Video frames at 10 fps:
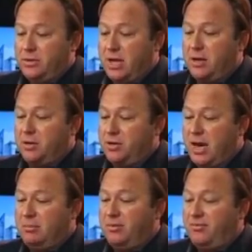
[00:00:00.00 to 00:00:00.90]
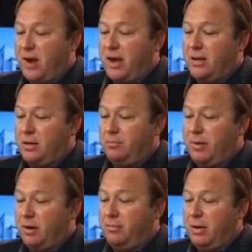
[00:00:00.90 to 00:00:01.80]
said in a statement Friday that
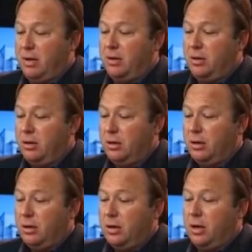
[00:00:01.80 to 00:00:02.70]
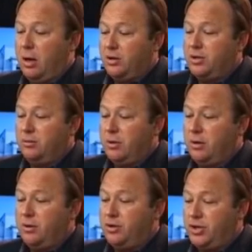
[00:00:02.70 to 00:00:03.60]
the pyramid, also
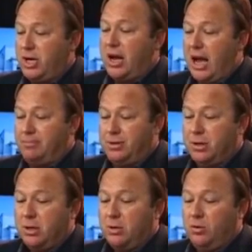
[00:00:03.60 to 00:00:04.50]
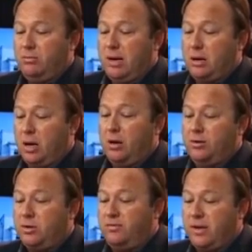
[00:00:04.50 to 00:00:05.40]
known as Cheops, would be
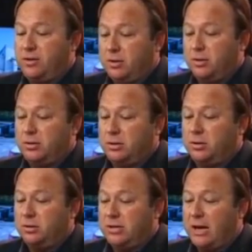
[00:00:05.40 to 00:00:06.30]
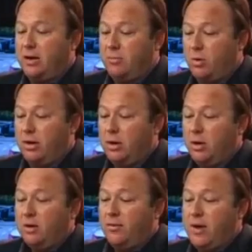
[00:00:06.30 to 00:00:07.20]
closed to visitors until Saturday morning
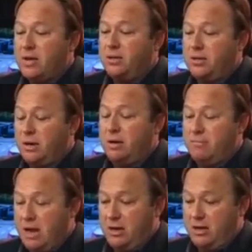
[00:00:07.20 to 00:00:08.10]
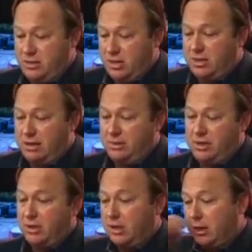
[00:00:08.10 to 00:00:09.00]
for necessary maintenance. Yes, I'm
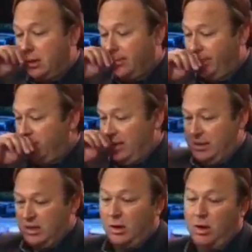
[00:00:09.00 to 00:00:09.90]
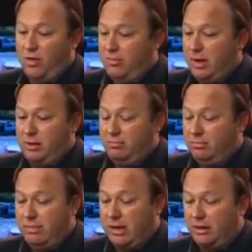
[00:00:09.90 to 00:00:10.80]
sure. I mean, this is all the
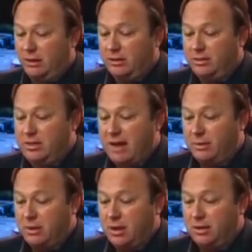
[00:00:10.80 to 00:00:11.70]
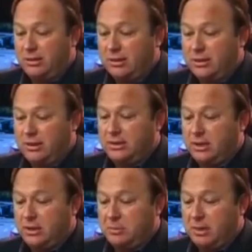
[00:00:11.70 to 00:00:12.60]
big devil cult
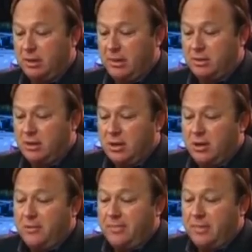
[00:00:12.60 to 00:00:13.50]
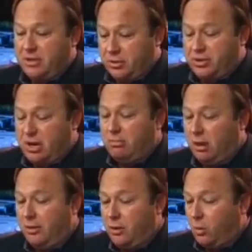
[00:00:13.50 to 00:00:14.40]
that's into these pyramids. It's their
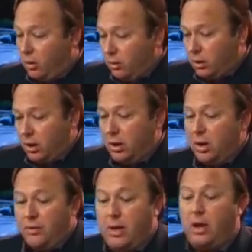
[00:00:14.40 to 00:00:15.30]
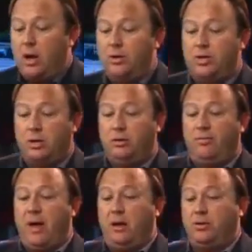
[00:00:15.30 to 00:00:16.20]
symbol of the New World Order. The
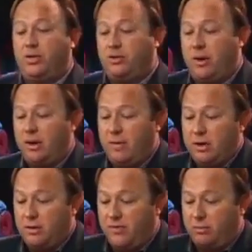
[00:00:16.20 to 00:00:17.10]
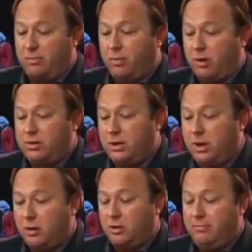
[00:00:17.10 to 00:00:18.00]
closure follows a string of unconfirmed
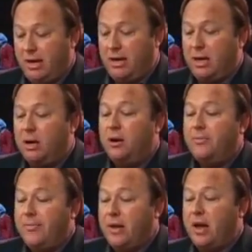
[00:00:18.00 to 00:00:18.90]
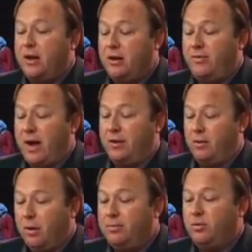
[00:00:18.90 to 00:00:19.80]
reports in local media that
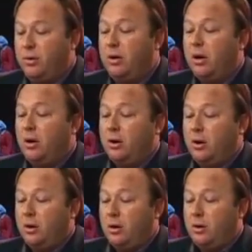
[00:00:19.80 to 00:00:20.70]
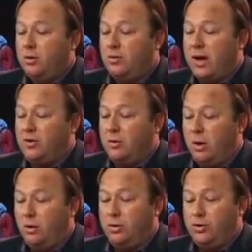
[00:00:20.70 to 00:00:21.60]
unidentified groups would try
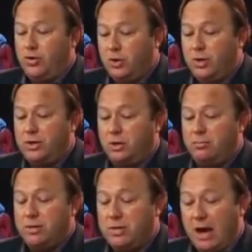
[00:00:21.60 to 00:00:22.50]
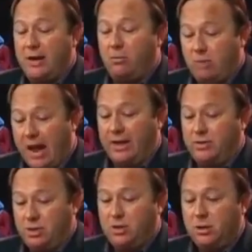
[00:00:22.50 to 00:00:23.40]
to hold Jewish or Masonic
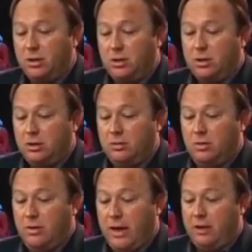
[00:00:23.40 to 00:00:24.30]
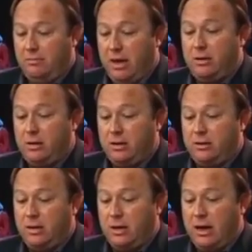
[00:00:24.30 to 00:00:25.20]
rites. Well, they admit
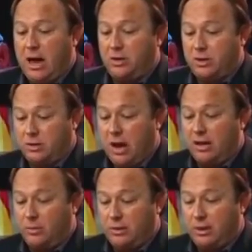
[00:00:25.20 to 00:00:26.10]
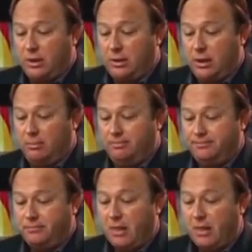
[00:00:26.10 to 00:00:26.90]
that Aleister Crowley went there and did them.